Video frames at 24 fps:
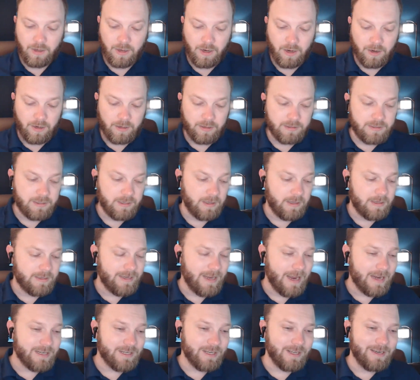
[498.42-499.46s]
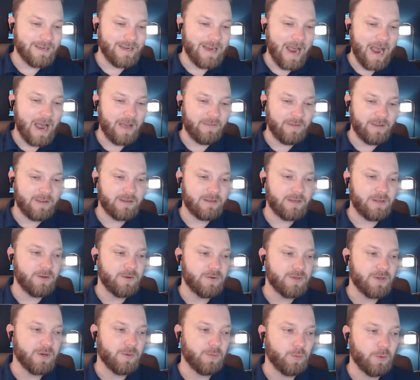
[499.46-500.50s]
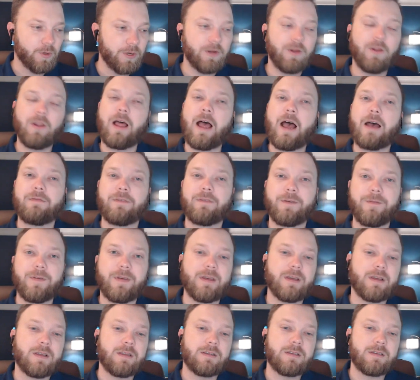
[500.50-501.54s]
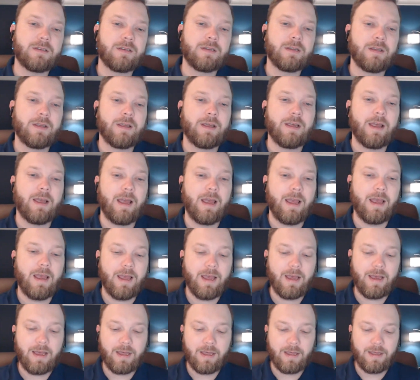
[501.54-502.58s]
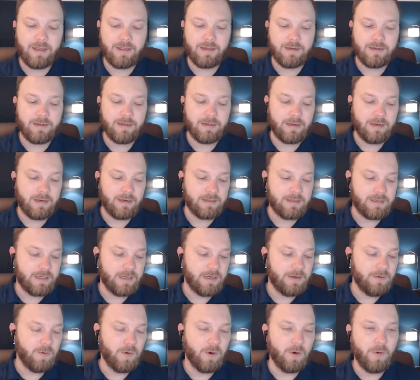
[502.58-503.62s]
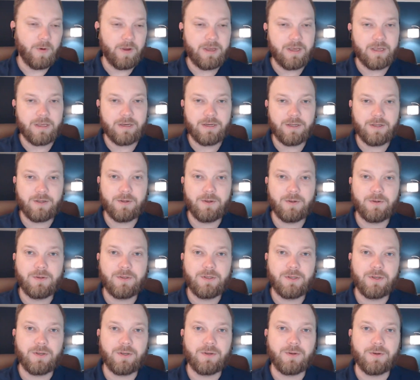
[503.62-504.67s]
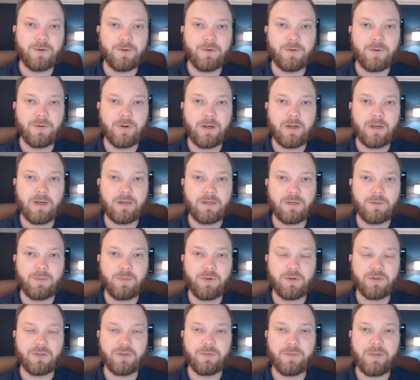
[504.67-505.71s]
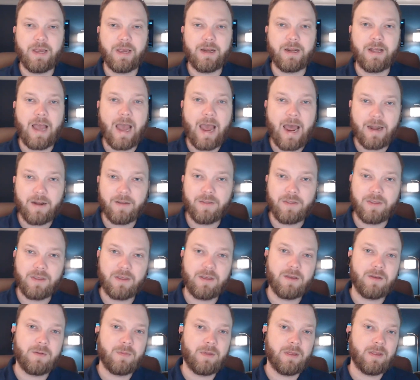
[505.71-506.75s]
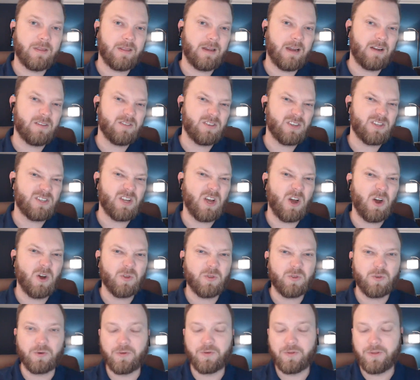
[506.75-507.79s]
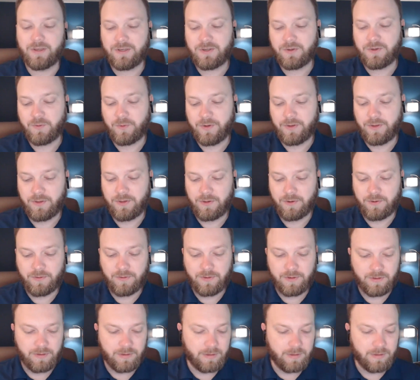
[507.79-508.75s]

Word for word: All right, let's actually dive into some real life events and see what we can do to pull some data out of them, and then I'll just talk through this with you.